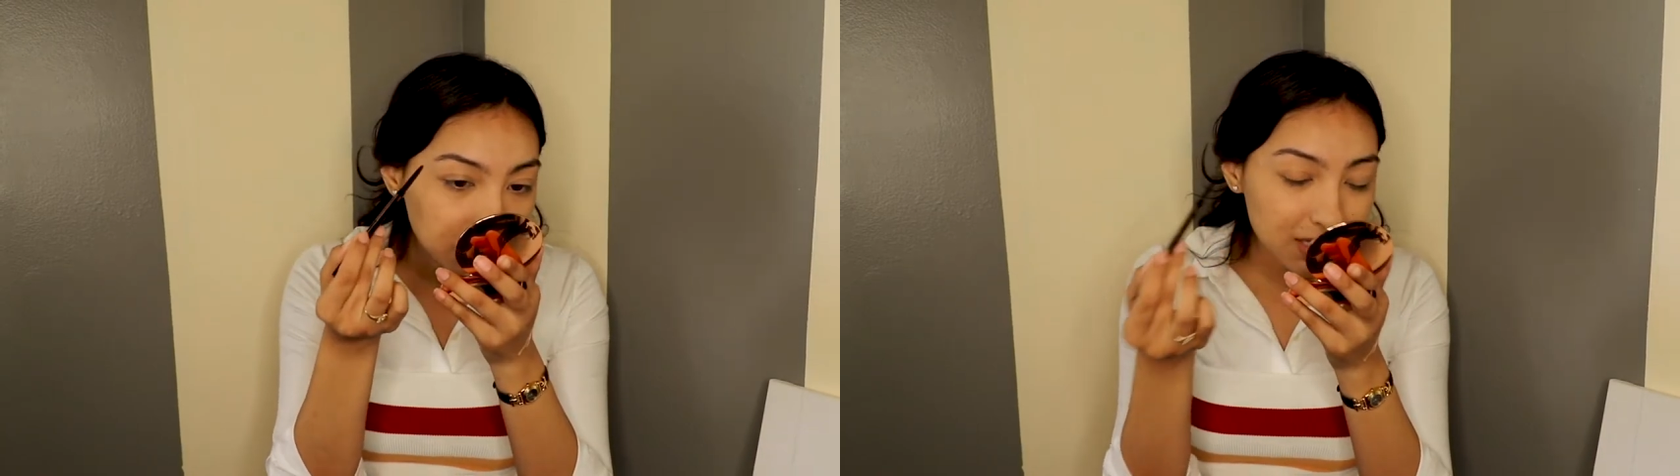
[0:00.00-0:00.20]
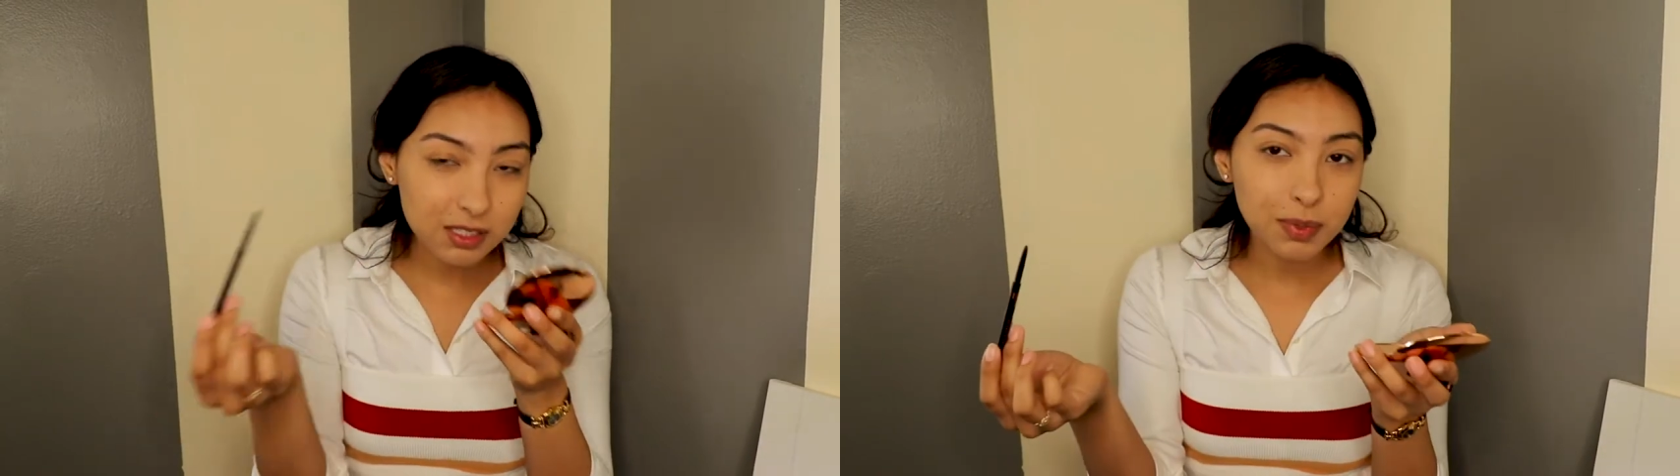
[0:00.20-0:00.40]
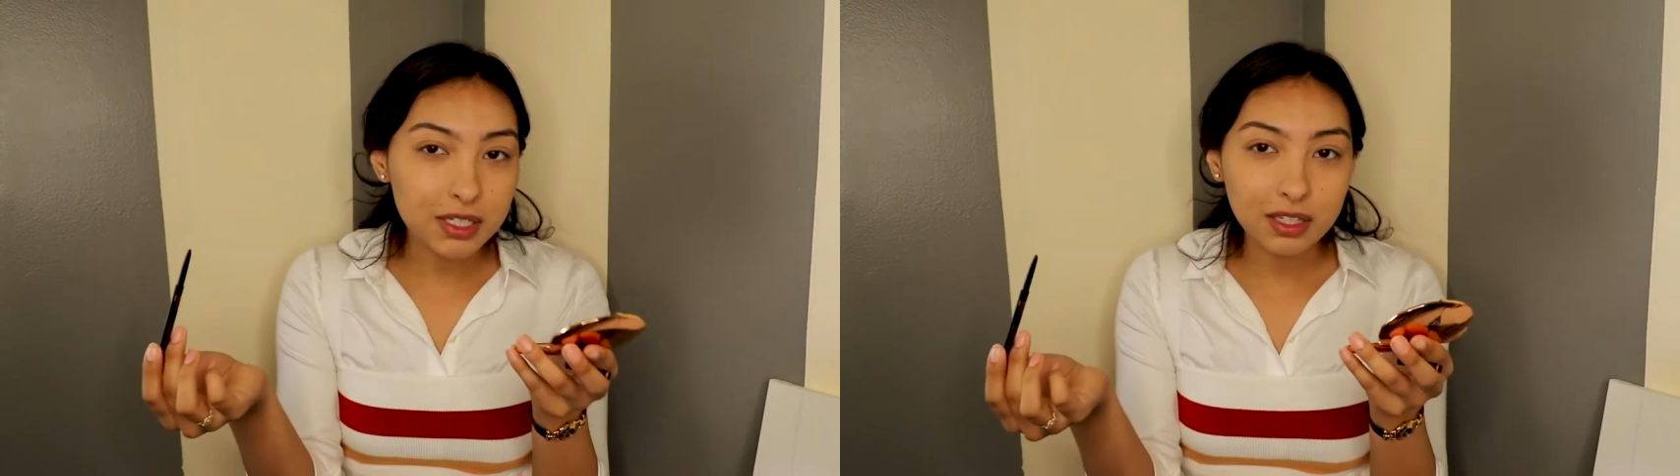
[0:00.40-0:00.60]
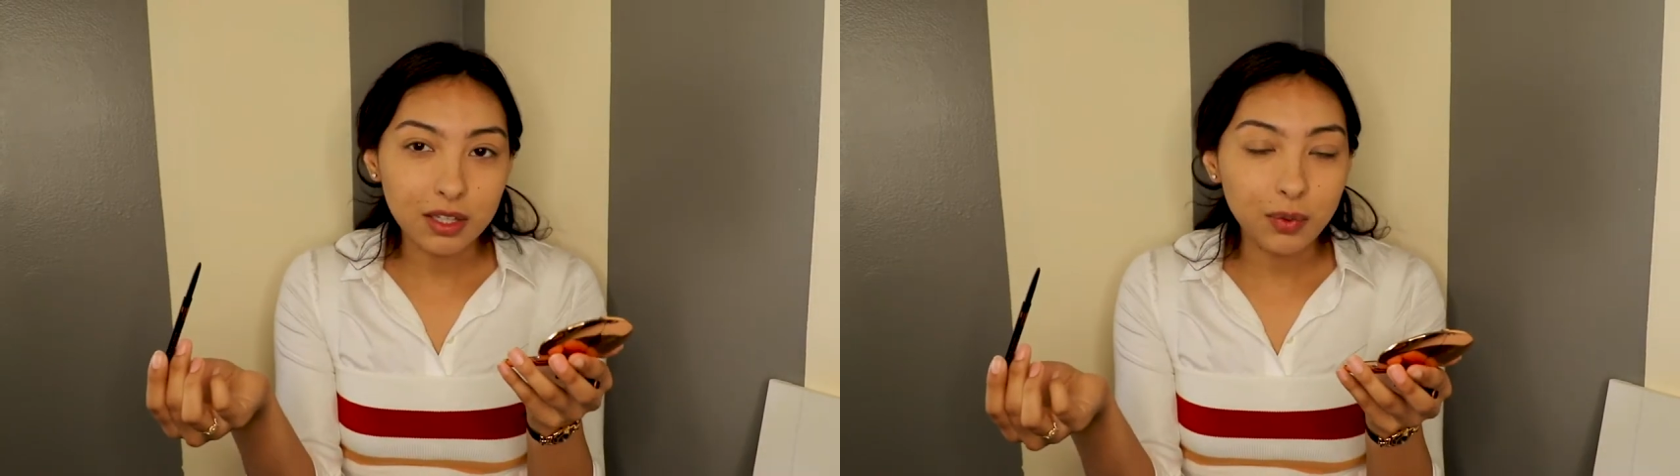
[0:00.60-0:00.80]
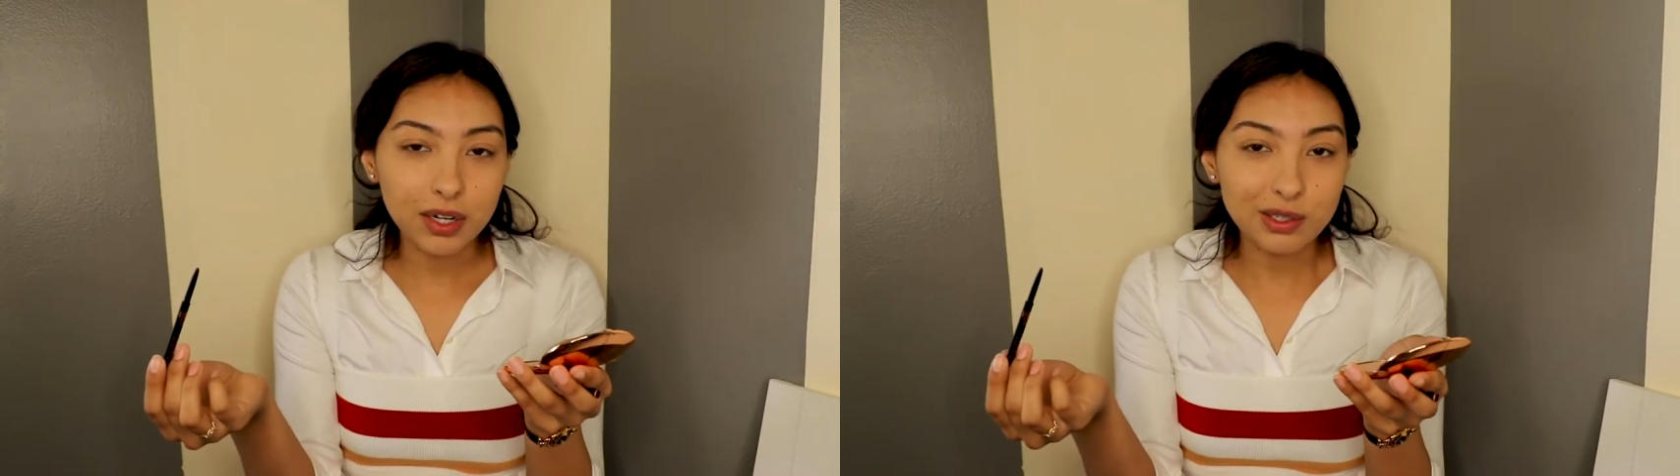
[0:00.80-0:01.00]
this is
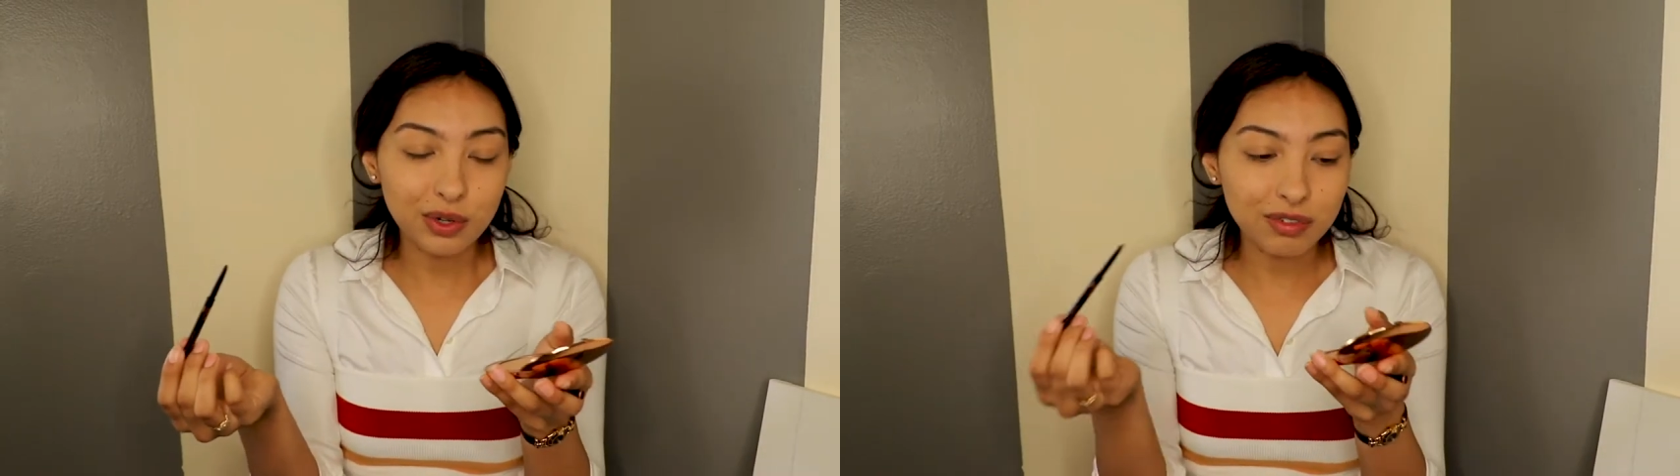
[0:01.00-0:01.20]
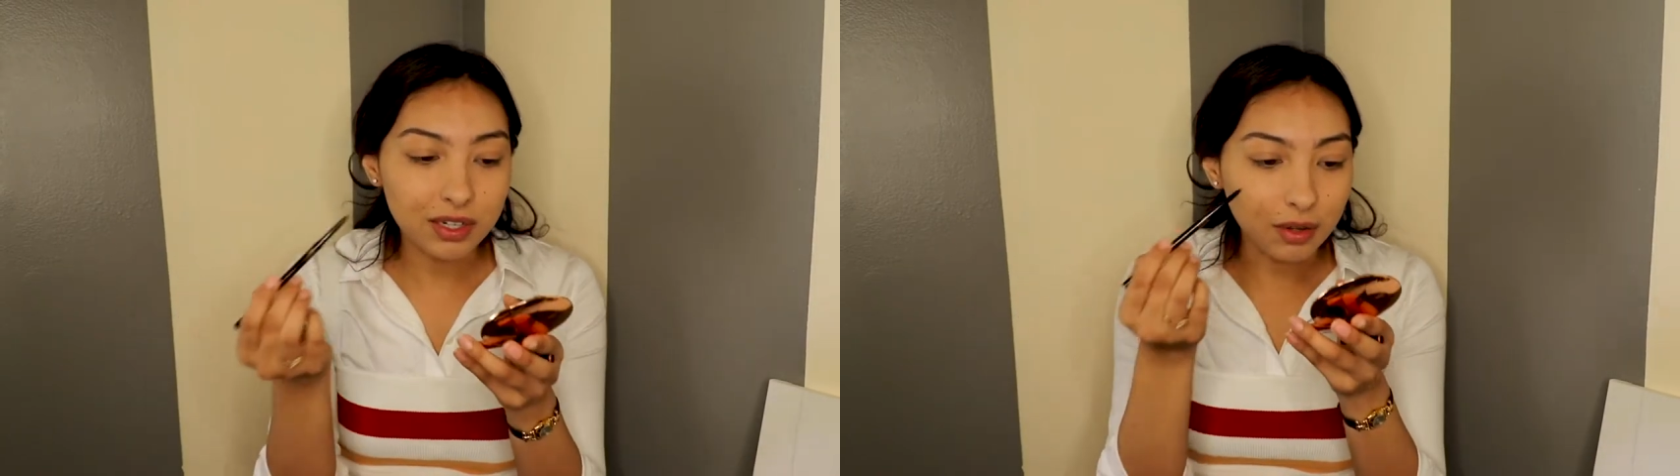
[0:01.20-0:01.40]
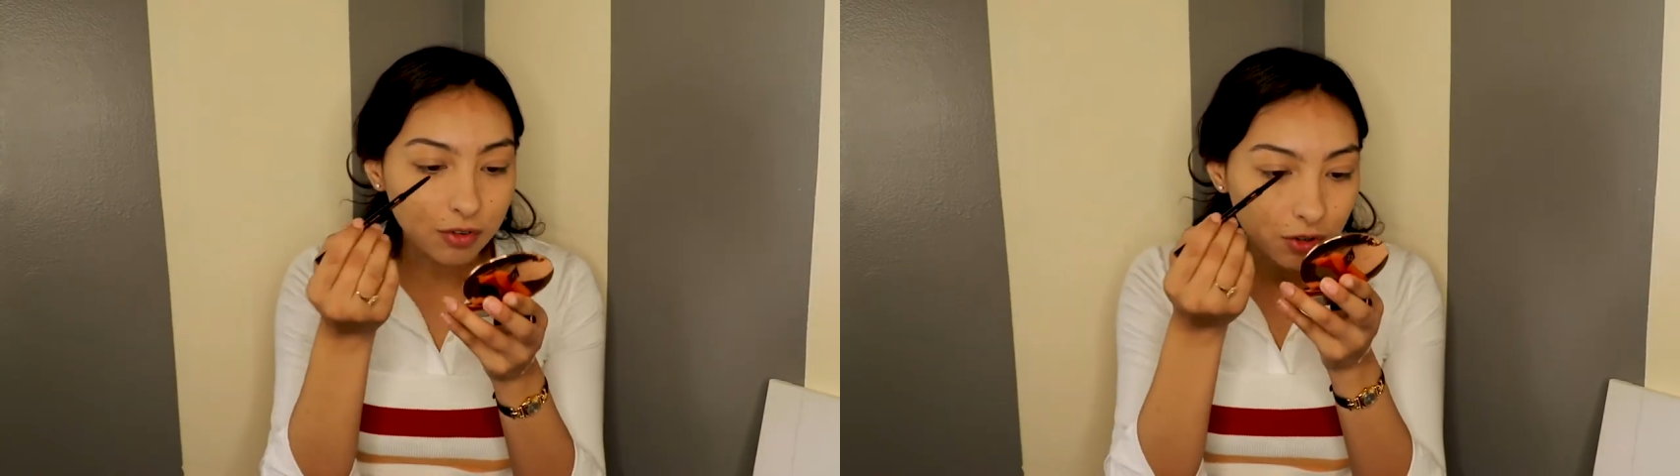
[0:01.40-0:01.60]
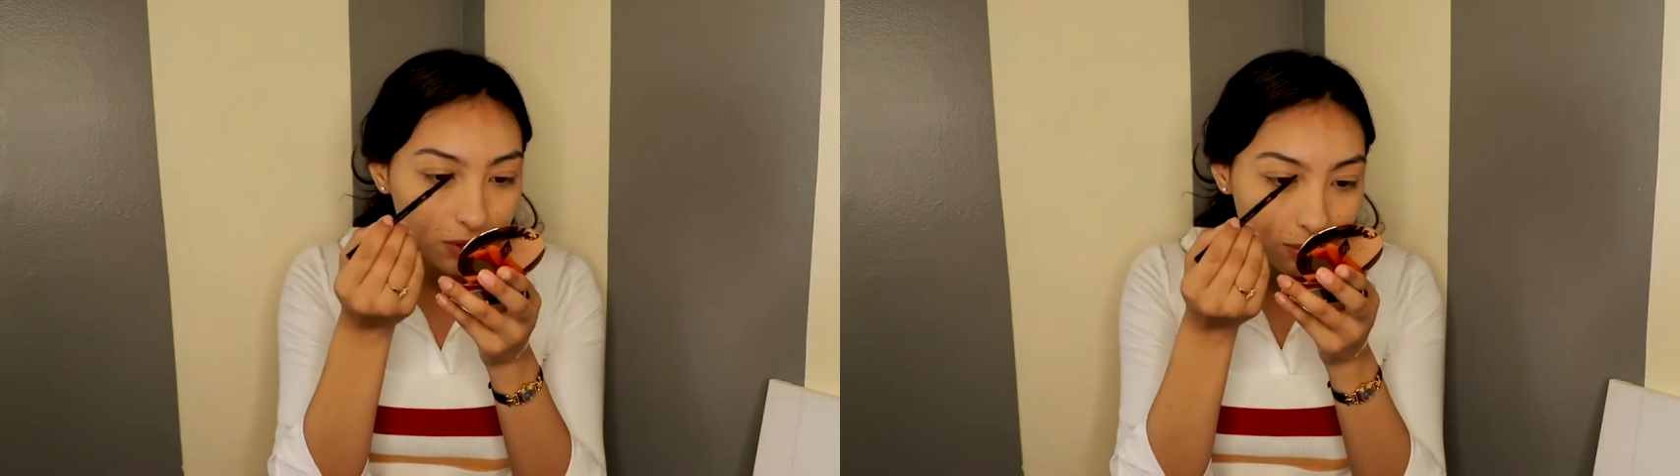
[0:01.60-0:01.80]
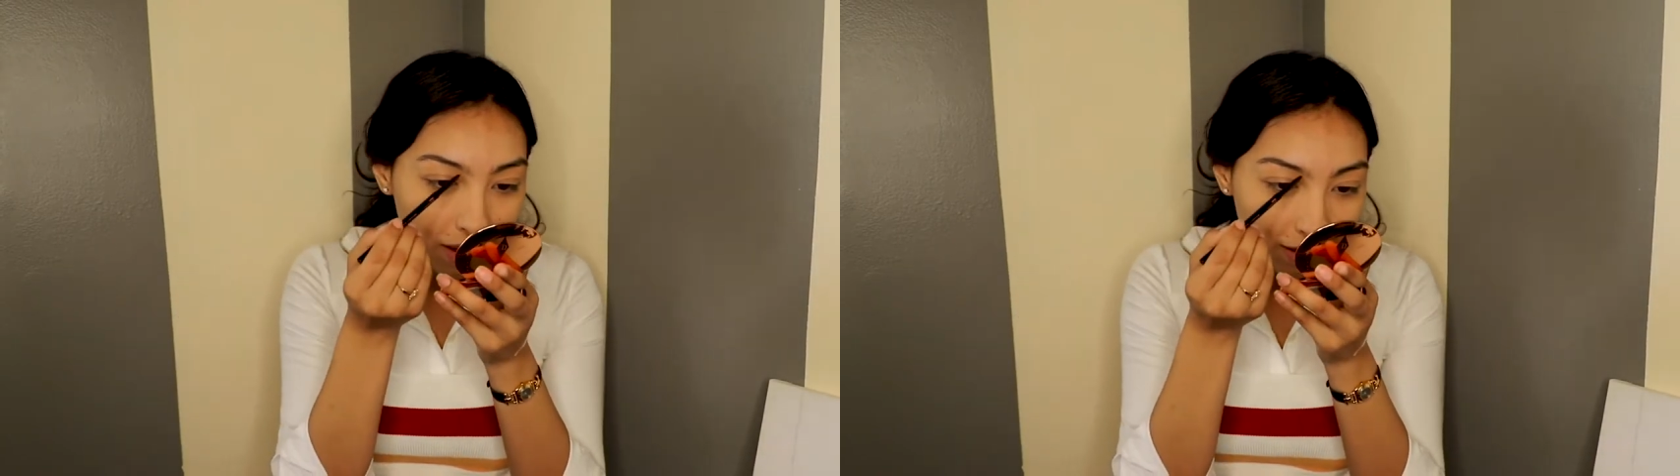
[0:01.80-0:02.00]
basically what I do every day for
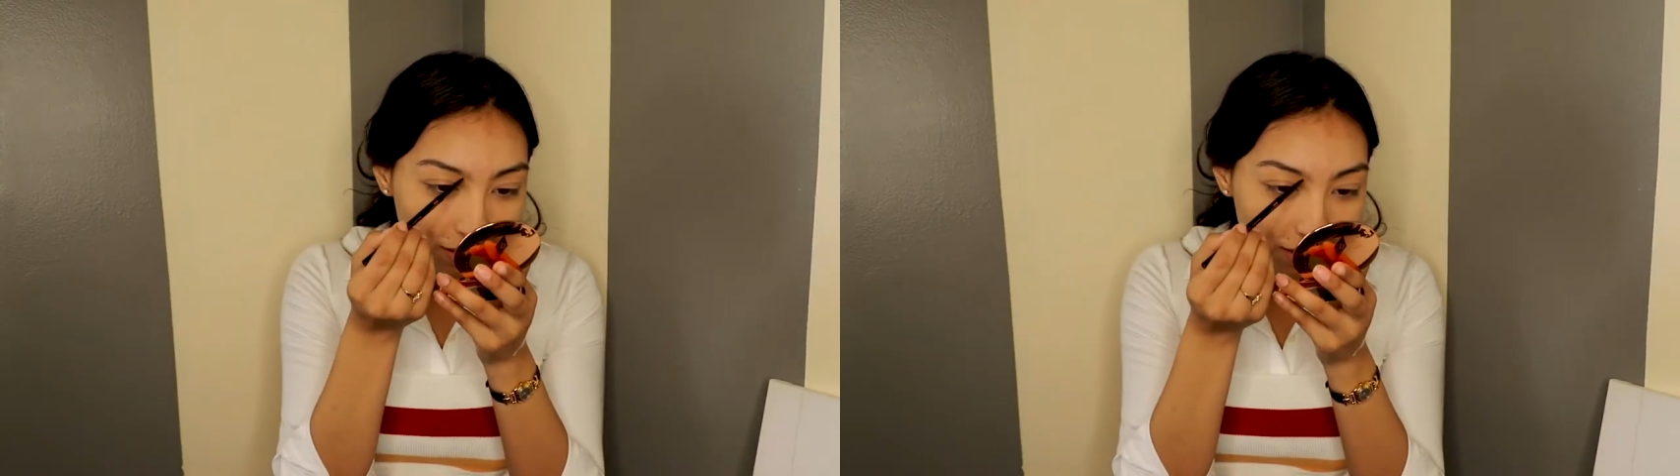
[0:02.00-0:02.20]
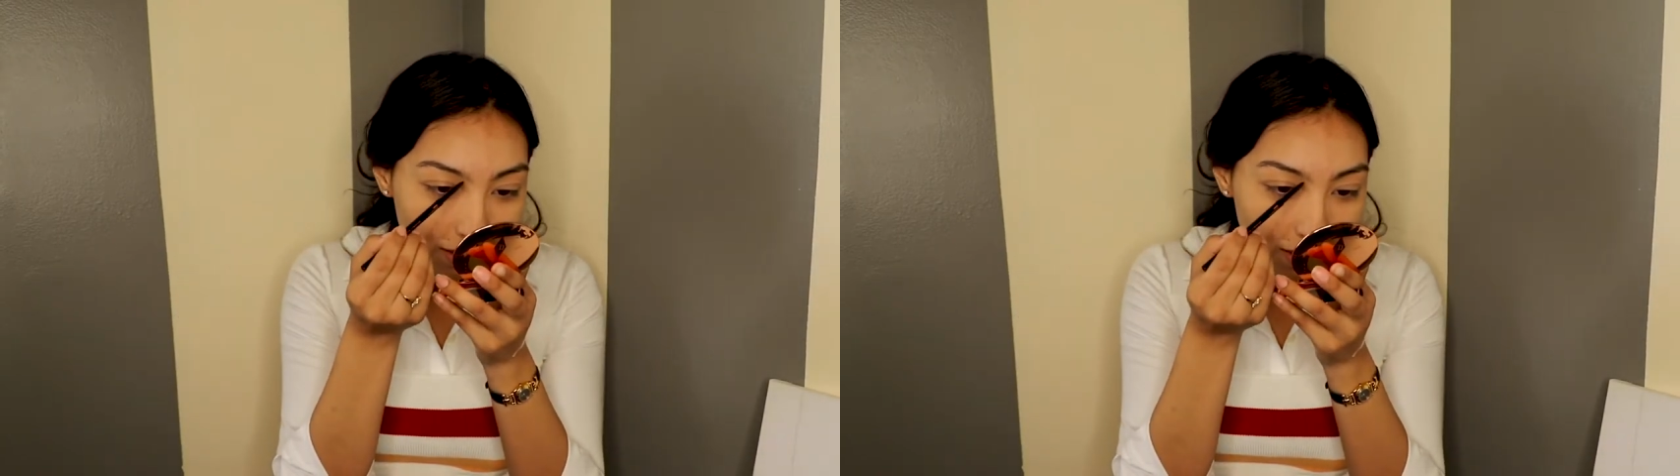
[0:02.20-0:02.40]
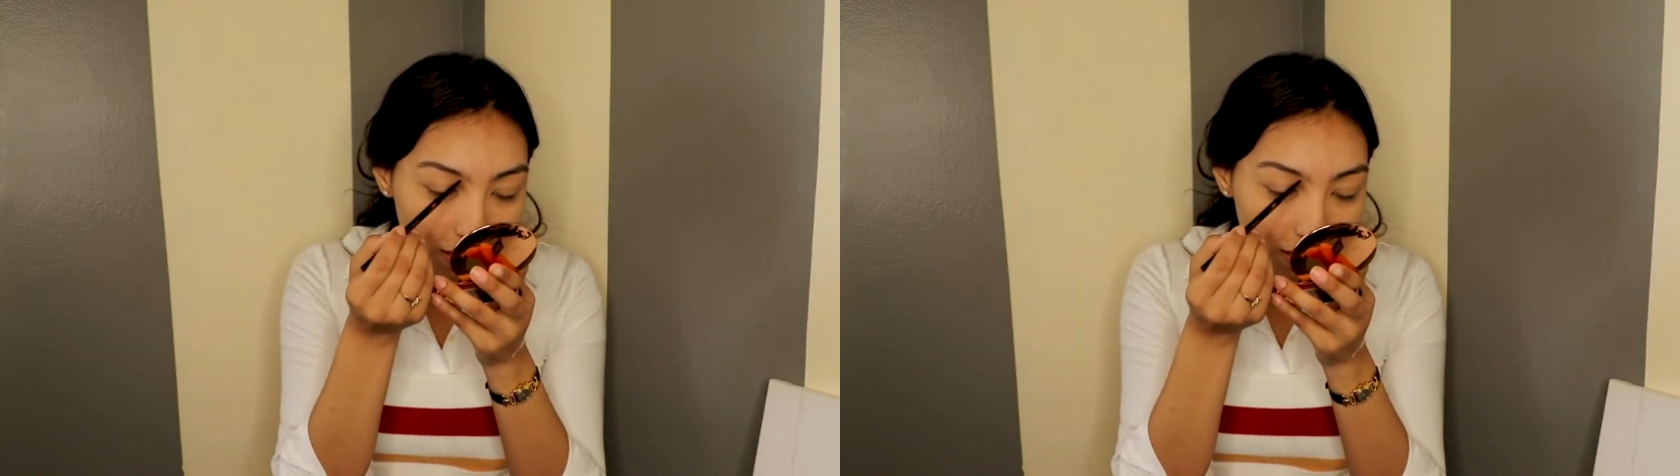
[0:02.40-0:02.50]
my brows.